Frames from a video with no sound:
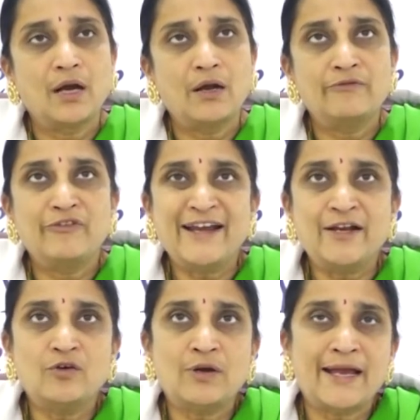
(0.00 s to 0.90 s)
we
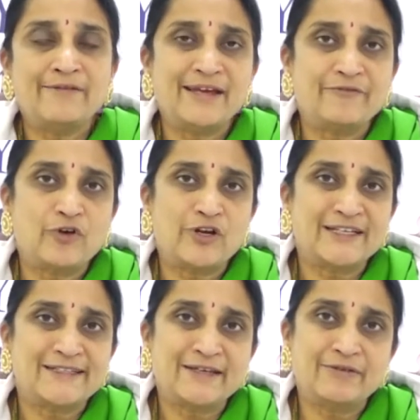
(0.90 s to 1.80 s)
do IVF or
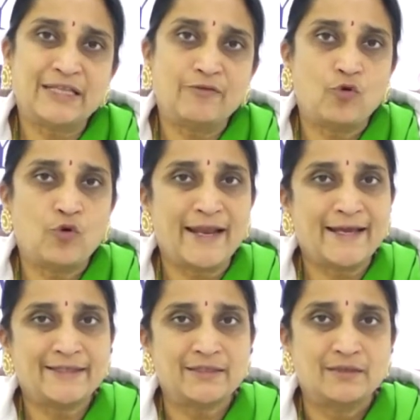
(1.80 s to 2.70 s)
ICSI with the own
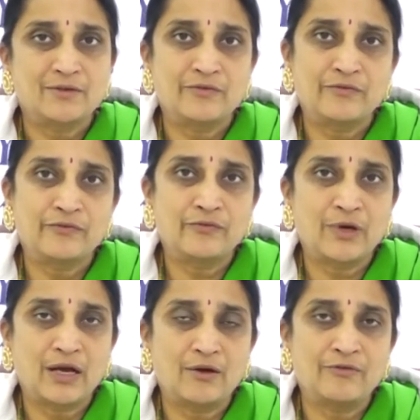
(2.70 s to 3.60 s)
eggs,
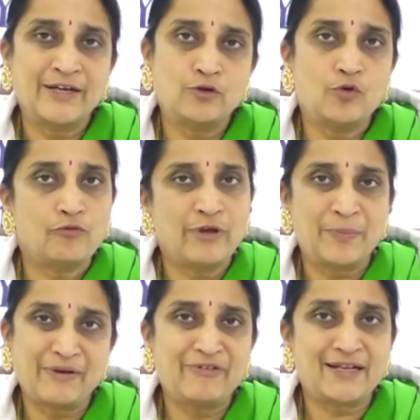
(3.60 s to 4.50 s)
we
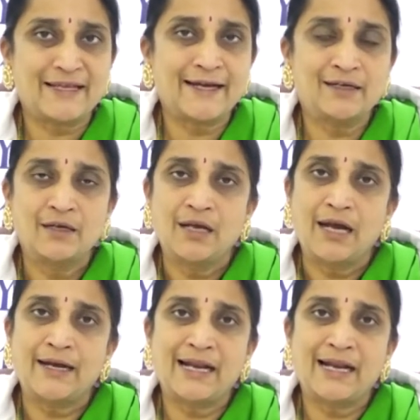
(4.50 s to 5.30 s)
prefer that, and